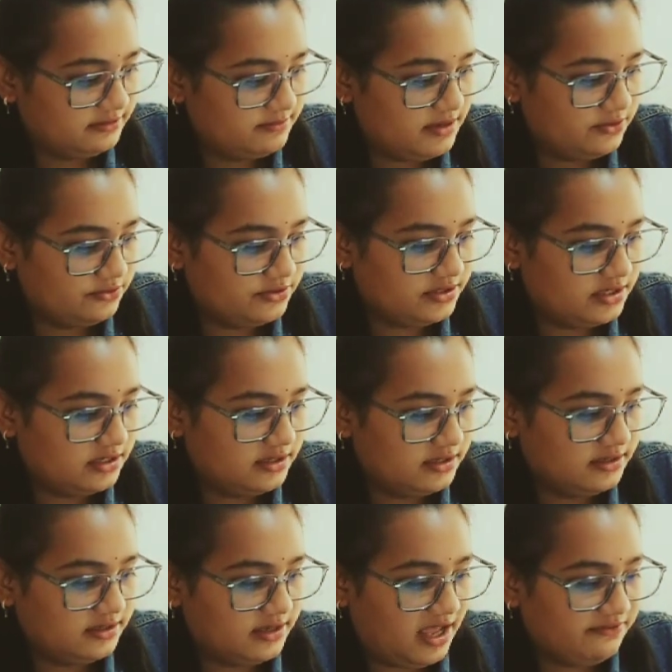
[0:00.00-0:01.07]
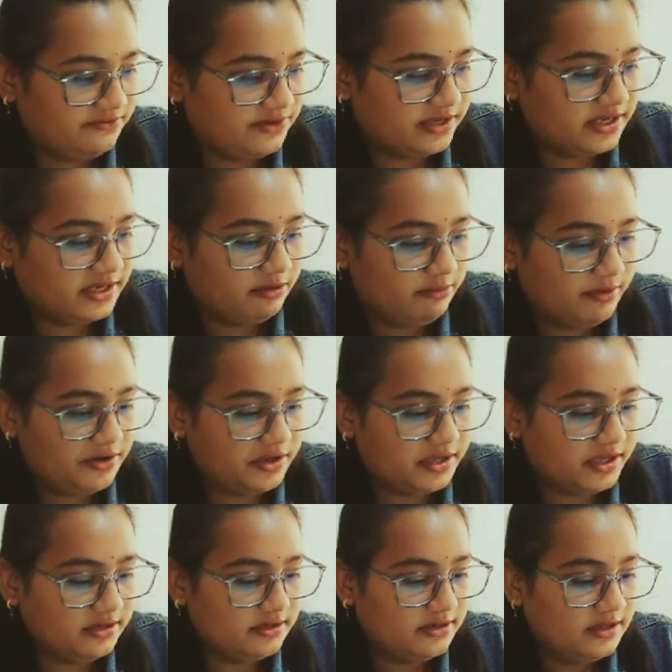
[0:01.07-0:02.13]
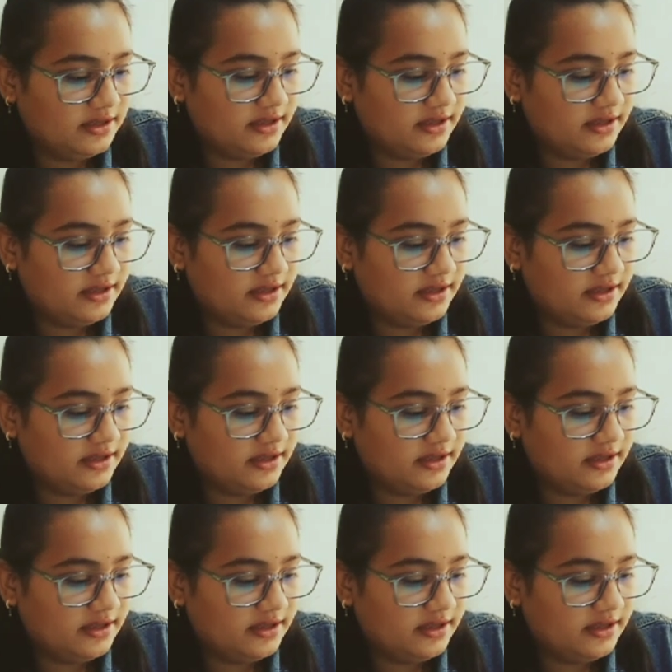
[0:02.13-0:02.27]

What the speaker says: about African American